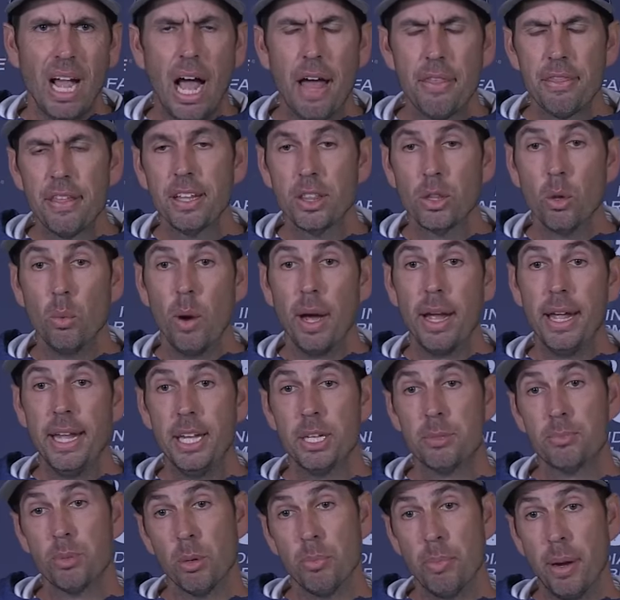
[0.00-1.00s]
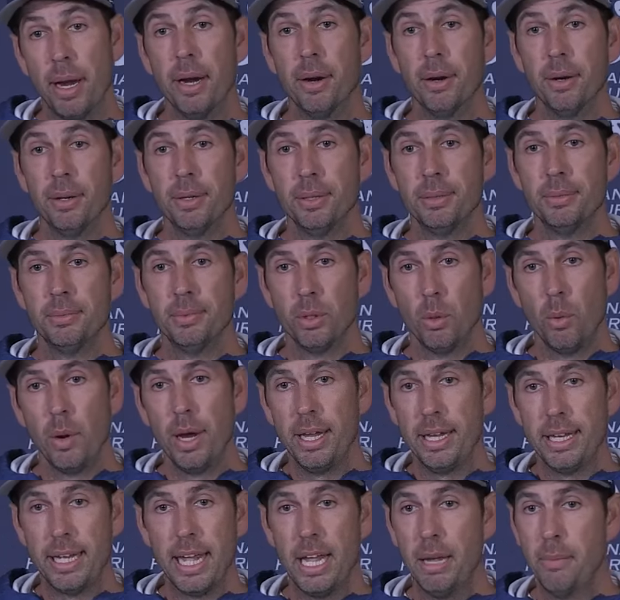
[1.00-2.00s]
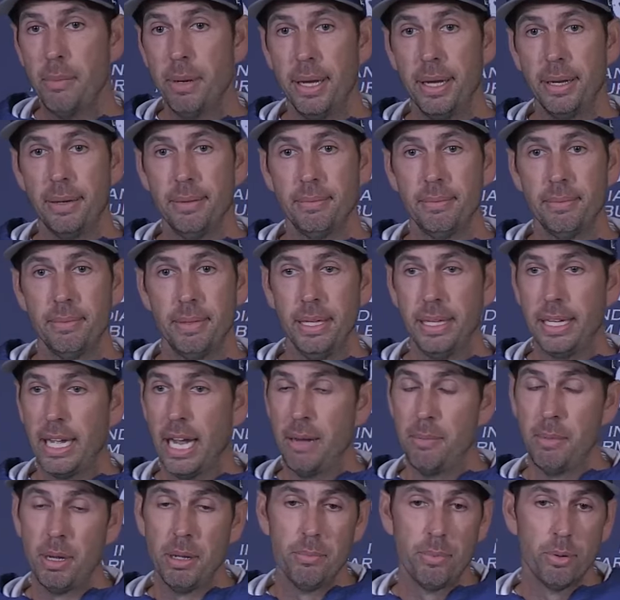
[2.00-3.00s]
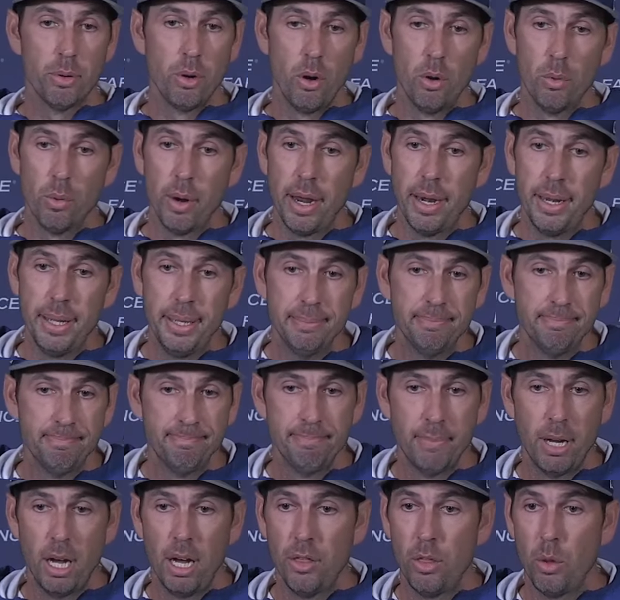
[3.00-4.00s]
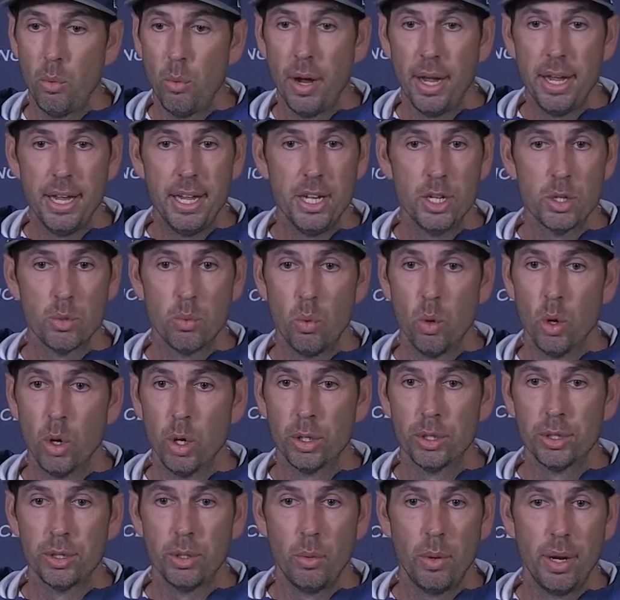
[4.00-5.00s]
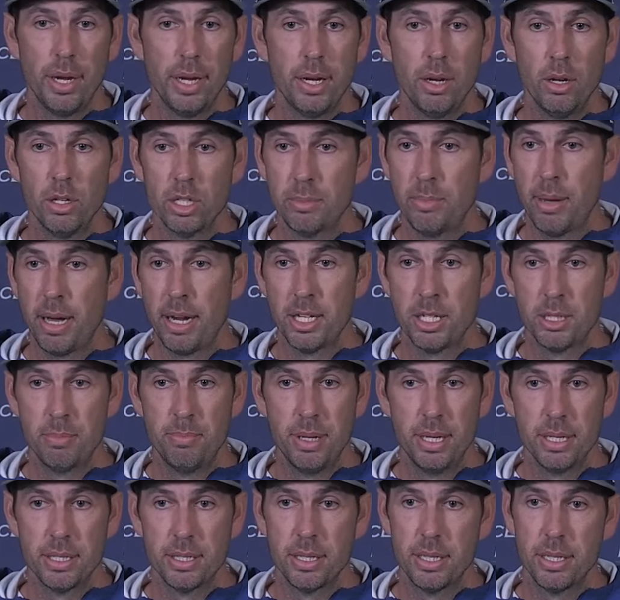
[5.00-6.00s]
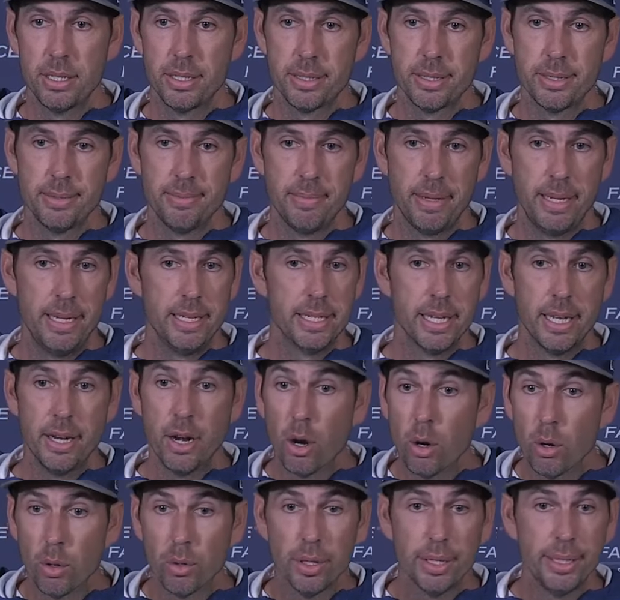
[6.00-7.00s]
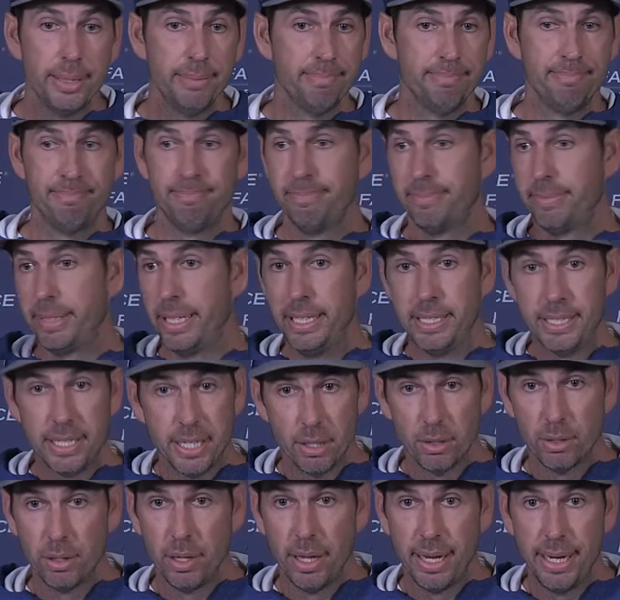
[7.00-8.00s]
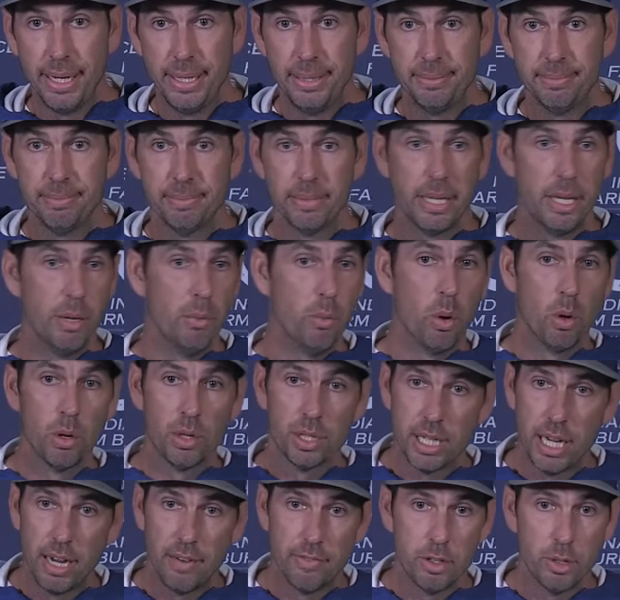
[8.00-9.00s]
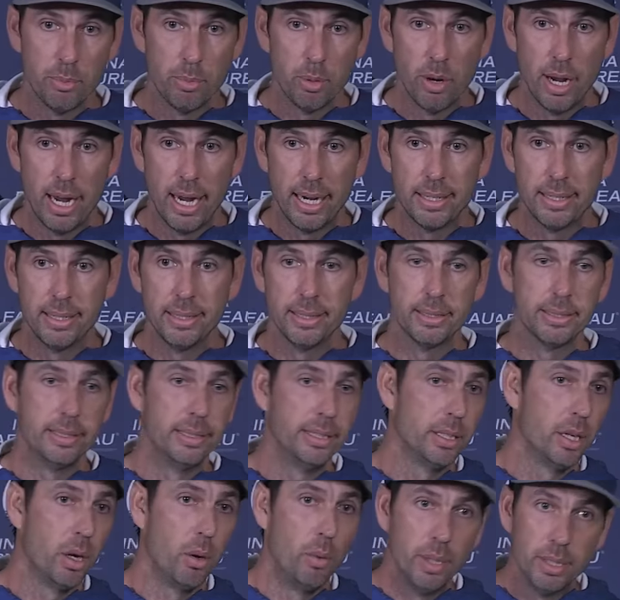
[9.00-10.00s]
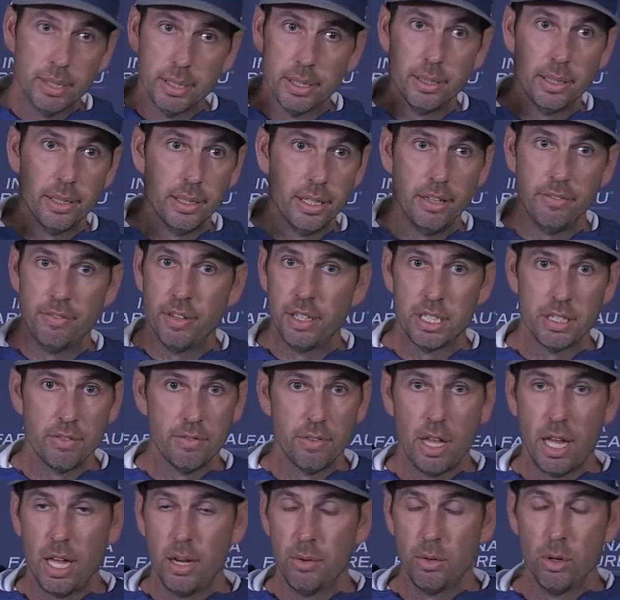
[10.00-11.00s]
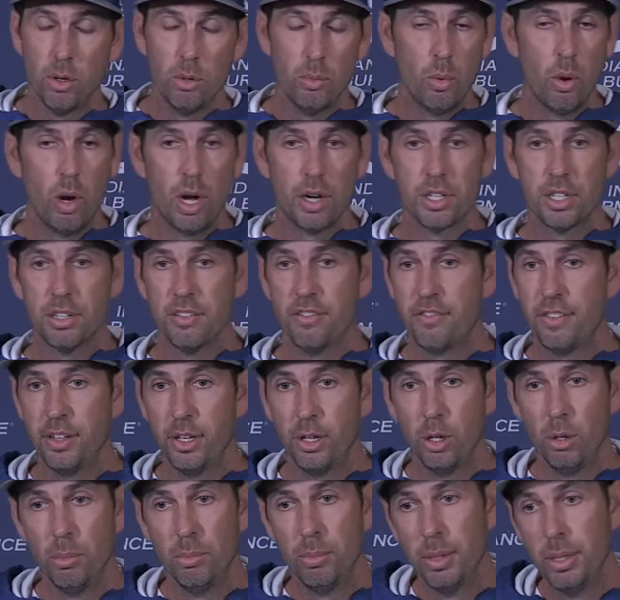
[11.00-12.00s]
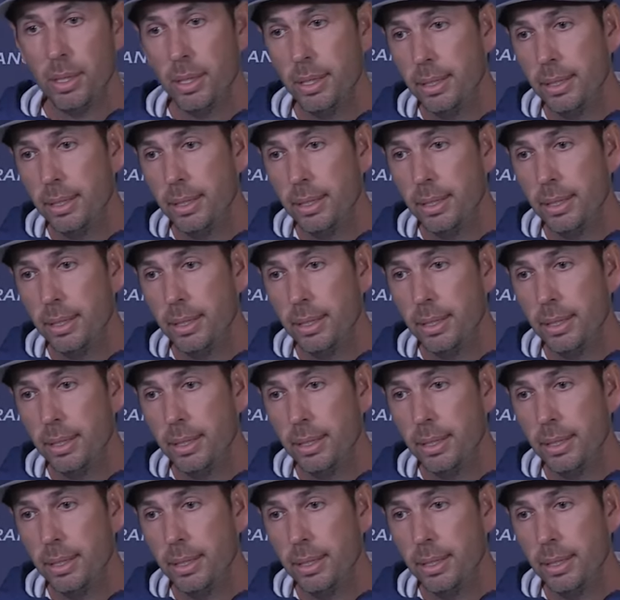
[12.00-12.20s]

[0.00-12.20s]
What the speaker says: I think the way he's prepared, the way he came in pro ready, the way he's worked, the way he goes about his business. He's in early. He's here late. He works after practice. He's always in the defensive line room watching film.